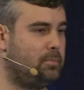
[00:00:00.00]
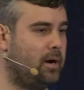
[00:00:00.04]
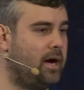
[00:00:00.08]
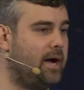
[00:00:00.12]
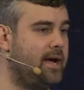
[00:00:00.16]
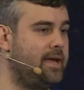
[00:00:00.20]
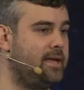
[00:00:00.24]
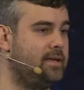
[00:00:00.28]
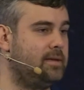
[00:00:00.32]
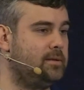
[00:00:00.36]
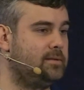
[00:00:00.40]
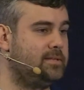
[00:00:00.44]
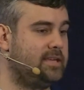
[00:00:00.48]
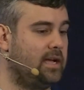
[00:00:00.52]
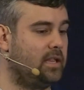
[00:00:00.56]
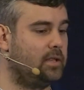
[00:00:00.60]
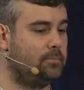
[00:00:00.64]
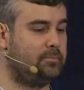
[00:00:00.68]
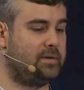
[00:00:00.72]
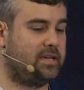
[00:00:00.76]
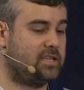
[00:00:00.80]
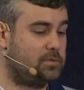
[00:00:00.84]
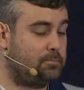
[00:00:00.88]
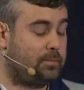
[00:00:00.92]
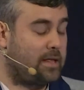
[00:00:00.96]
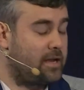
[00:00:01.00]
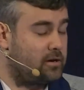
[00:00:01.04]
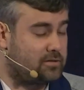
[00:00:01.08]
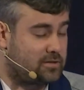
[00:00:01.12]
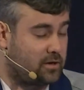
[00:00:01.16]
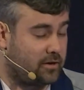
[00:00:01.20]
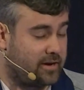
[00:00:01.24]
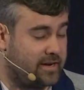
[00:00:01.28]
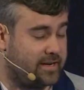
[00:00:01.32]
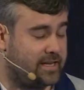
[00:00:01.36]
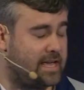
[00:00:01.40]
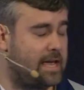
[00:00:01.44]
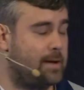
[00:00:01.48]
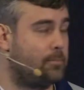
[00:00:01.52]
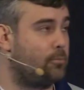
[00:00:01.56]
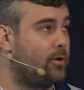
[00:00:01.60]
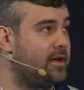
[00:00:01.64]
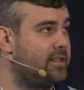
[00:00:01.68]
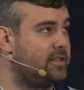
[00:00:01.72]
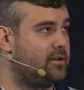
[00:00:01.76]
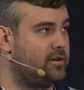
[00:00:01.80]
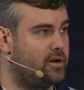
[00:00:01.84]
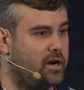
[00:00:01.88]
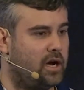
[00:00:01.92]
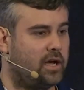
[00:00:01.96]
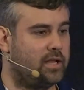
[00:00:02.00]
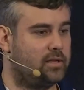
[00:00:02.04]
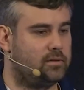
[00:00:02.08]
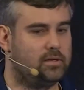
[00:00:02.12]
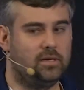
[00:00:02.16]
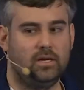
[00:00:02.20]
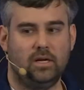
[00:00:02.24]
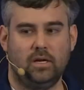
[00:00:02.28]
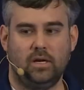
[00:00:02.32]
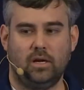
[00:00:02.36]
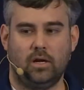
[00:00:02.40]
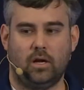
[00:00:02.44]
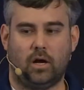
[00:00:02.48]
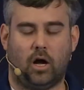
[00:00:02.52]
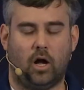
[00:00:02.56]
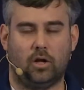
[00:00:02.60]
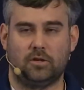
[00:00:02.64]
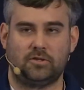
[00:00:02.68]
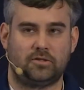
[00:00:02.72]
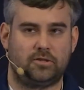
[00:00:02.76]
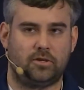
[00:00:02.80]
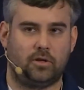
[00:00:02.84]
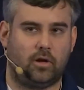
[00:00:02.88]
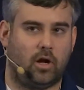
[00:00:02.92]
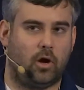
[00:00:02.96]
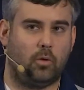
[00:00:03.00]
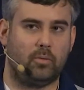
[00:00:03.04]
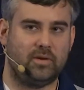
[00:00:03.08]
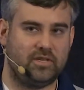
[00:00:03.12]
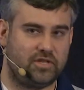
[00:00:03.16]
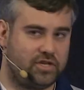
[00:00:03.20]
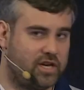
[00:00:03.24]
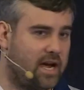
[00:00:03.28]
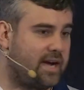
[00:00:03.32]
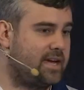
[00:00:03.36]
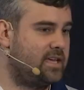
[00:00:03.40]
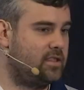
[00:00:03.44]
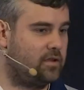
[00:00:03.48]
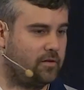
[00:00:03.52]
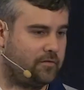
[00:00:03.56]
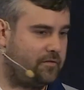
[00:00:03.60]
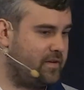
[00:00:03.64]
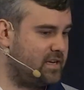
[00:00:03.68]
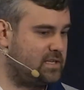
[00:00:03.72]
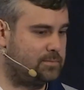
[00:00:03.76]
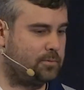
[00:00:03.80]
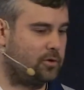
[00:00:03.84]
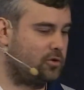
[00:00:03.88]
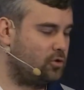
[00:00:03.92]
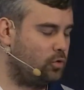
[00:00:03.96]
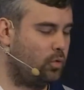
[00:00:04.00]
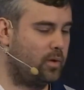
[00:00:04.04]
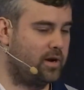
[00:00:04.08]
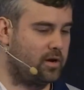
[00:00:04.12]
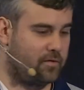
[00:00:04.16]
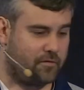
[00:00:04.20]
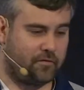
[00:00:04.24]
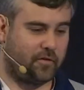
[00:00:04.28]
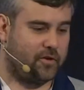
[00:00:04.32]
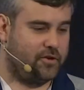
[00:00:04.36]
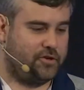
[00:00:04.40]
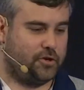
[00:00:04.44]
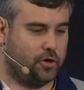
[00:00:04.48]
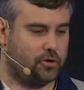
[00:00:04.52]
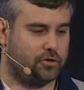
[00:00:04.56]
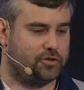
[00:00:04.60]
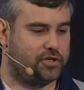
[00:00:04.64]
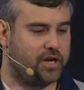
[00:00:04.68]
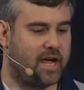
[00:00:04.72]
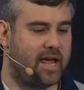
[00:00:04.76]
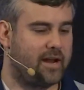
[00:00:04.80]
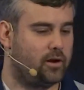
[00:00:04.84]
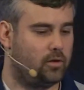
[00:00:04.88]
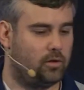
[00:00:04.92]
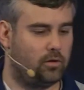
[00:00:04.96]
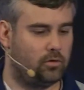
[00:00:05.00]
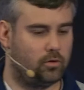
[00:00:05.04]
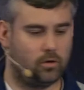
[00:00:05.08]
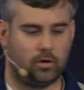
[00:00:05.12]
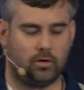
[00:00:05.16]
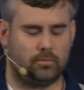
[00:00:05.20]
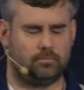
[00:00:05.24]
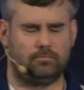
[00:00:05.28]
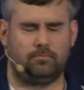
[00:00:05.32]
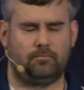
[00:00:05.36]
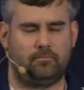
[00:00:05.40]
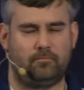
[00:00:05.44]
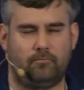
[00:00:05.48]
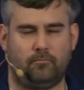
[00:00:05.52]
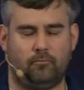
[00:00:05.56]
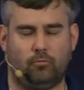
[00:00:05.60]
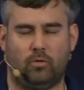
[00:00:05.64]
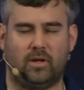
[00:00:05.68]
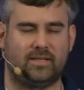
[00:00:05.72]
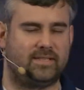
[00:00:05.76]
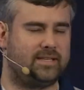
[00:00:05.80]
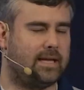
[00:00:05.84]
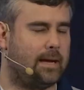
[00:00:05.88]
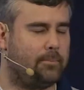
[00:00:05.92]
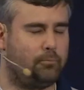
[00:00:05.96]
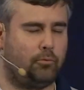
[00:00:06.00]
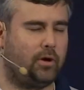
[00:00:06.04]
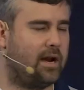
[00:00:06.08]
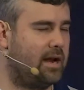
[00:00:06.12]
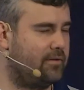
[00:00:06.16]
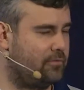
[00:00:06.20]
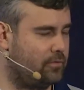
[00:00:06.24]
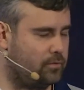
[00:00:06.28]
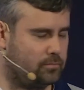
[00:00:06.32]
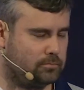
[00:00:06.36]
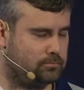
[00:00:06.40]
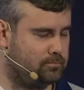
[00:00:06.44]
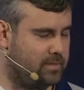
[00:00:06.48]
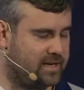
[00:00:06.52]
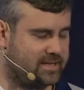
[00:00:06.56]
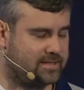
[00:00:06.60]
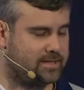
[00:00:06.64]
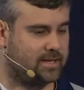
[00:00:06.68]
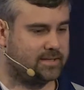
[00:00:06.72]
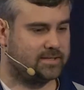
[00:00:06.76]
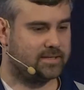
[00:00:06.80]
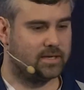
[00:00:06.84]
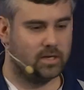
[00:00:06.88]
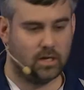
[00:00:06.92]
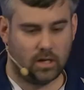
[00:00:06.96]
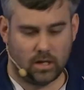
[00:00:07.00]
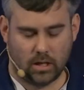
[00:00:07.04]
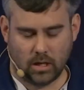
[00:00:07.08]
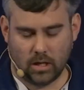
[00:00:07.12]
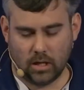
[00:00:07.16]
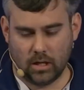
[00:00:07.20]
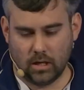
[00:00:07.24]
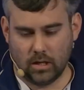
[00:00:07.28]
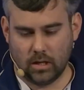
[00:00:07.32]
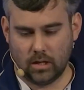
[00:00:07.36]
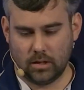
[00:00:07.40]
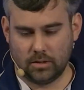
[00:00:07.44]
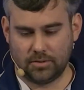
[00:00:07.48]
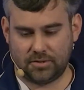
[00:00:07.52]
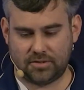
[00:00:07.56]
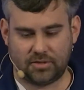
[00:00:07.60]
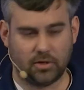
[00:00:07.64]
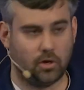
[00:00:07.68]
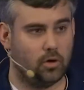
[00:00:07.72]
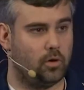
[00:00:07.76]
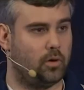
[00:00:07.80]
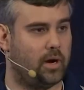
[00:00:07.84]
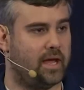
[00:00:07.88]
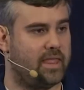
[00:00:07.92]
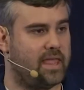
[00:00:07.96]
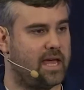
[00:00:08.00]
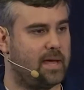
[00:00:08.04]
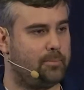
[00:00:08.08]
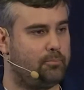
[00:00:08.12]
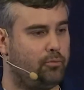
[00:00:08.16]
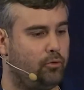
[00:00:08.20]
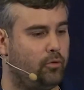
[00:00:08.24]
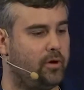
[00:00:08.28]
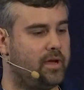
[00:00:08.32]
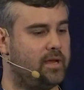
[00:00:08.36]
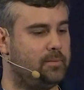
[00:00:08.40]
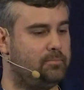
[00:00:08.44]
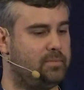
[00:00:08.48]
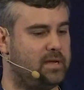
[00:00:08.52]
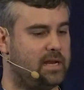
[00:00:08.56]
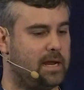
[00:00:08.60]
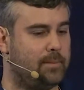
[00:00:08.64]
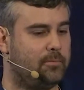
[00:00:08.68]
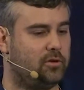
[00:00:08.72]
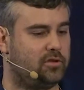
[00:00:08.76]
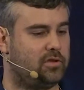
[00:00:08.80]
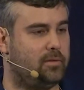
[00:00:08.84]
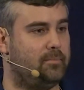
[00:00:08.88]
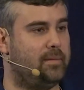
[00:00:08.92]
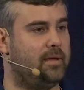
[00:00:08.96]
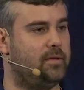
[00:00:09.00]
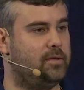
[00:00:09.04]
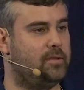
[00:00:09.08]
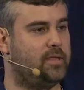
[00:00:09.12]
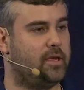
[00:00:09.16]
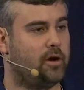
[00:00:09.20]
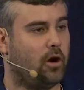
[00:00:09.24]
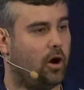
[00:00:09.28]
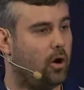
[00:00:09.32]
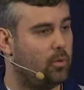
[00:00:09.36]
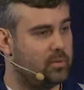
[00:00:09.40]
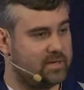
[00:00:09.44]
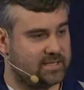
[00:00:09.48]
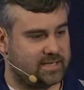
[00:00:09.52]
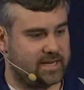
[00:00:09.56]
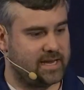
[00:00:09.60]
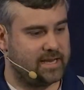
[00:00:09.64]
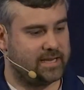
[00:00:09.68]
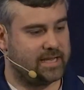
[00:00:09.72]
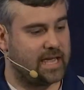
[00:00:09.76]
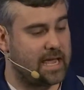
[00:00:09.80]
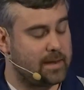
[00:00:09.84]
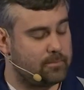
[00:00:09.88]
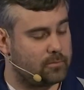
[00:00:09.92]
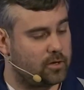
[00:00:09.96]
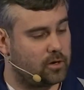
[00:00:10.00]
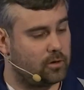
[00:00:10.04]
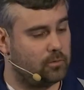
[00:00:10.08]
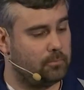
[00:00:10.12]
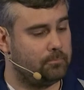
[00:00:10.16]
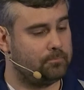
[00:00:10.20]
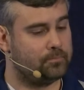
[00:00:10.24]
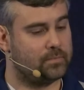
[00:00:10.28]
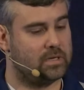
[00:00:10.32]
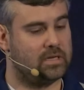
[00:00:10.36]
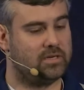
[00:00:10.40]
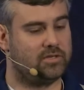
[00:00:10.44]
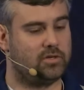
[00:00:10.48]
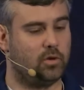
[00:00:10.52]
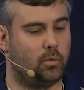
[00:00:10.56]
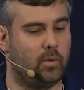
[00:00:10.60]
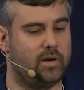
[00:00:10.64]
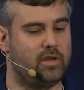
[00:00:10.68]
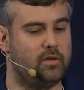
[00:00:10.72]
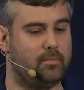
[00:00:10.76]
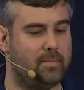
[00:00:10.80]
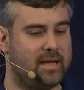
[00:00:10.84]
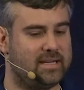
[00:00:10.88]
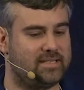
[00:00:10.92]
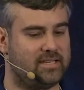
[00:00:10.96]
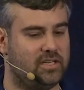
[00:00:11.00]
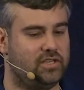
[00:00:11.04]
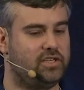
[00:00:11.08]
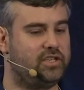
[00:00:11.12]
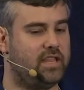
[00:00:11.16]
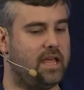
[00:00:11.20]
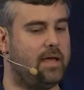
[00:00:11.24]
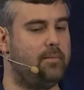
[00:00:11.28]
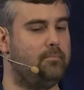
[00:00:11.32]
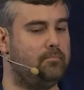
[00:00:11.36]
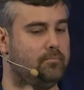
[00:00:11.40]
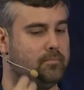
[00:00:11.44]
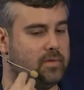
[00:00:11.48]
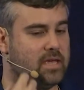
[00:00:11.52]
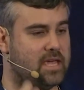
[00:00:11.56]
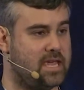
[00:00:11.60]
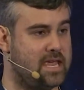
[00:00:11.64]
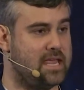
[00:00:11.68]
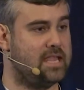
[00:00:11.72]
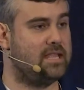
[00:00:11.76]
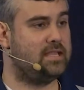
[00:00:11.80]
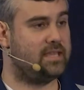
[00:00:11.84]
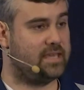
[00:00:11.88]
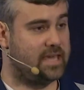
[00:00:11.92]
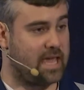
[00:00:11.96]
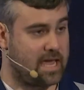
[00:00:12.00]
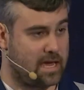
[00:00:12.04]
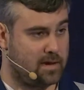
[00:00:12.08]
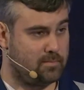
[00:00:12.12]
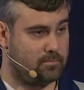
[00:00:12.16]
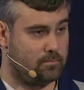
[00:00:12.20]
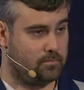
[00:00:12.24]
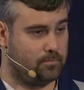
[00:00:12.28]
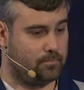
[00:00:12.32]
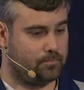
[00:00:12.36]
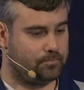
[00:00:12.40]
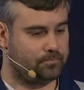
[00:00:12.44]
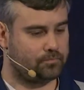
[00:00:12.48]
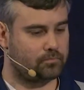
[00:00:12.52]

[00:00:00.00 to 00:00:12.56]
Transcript: by because players are in game, right? They're not also always checking their Facebook, Twitter for your channel or WhatsApp, whatever makes sense. So at that point, being able to, they're always in game though. So when you message them in game,